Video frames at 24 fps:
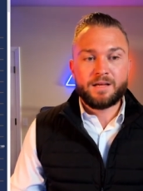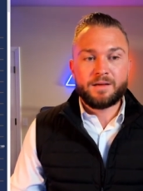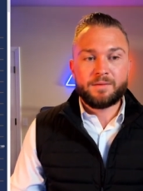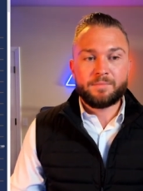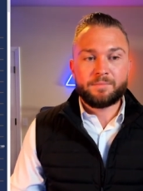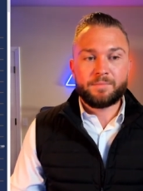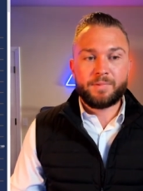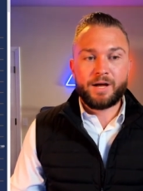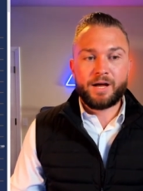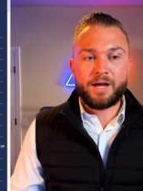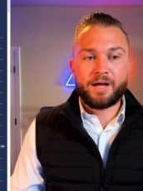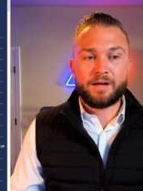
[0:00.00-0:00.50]

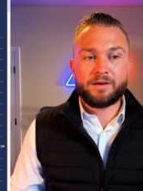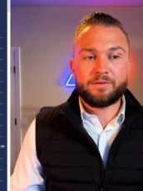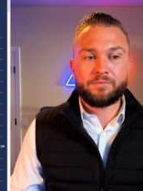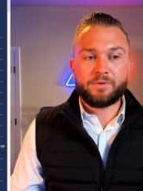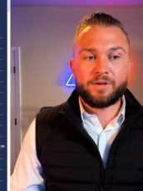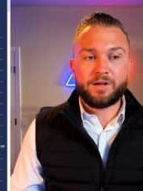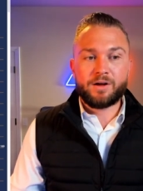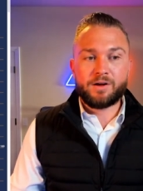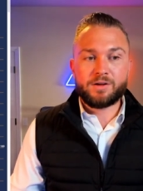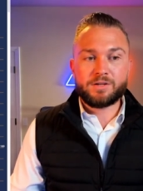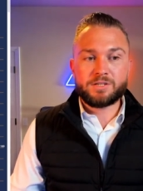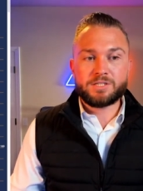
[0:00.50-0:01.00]
but
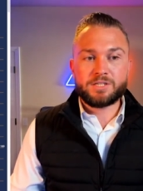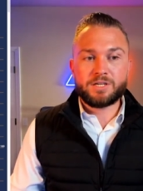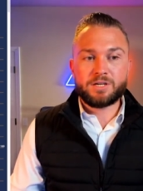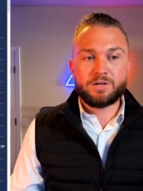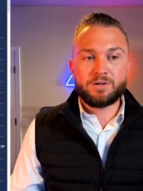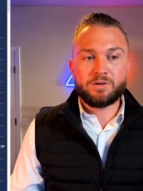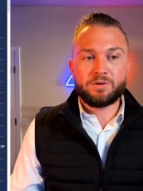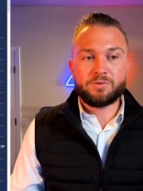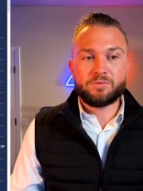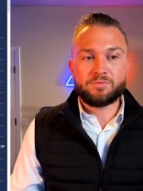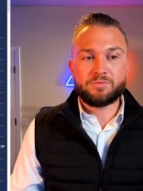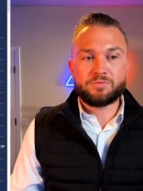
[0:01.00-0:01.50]
we
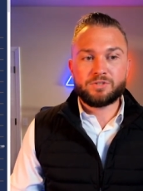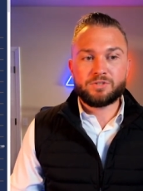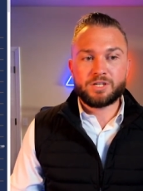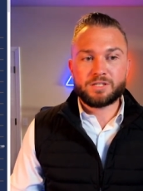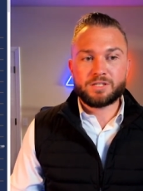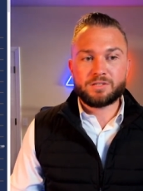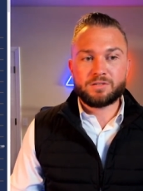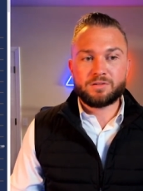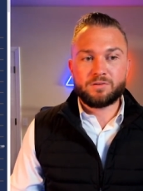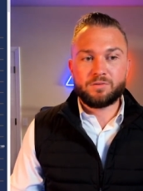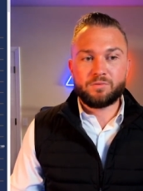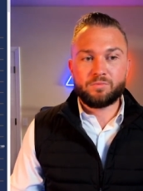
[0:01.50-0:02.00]
also
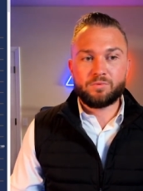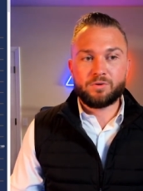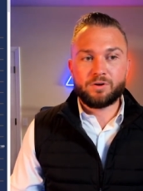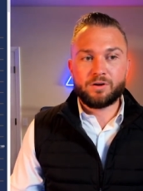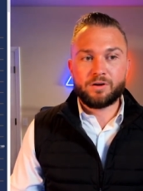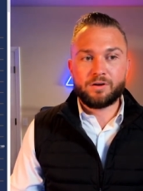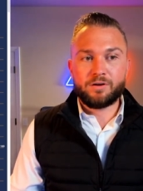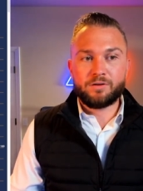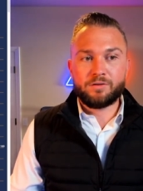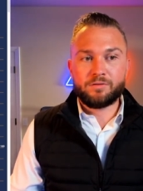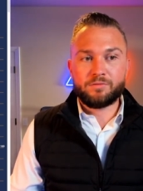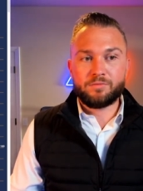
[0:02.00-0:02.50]
just
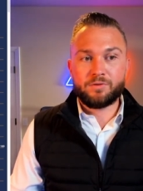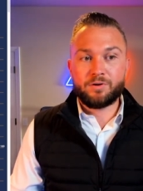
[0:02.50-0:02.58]
were,